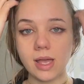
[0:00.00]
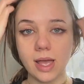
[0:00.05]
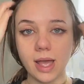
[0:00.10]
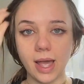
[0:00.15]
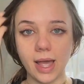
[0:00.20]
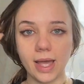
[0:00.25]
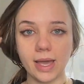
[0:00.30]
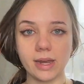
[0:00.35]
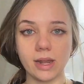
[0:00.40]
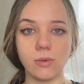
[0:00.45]

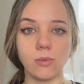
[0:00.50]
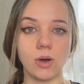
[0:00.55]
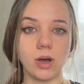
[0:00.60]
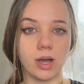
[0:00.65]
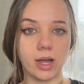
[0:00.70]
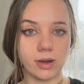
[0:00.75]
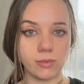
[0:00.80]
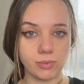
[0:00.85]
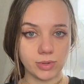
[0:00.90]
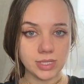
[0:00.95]
And
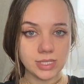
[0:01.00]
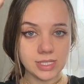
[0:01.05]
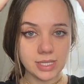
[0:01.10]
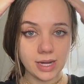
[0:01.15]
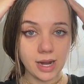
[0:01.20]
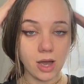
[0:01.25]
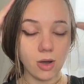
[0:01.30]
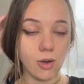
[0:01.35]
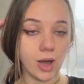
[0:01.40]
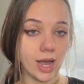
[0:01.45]
I rinse it
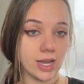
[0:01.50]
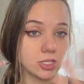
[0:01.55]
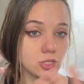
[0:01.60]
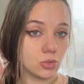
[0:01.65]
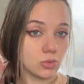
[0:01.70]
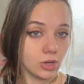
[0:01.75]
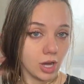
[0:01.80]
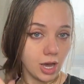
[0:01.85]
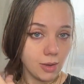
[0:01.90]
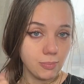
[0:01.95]
out. I do
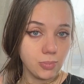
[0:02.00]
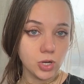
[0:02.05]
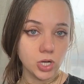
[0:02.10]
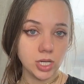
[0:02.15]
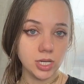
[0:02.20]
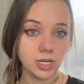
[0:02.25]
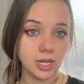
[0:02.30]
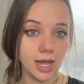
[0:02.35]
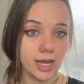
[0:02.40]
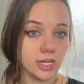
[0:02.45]
not
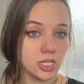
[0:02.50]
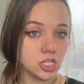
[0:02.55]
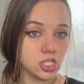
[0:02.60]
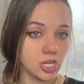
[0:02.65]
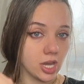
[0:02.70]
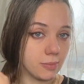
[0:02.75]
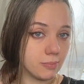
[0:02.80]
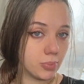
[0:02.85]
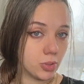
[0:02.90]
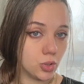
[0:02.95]
put any
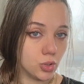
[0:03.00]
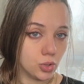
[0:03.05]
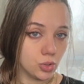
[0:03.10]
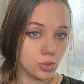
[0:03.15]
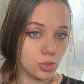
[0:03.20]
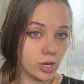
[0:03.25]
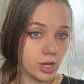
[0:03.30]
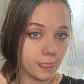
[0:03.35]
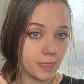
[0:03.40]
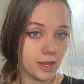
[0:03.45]
shampoo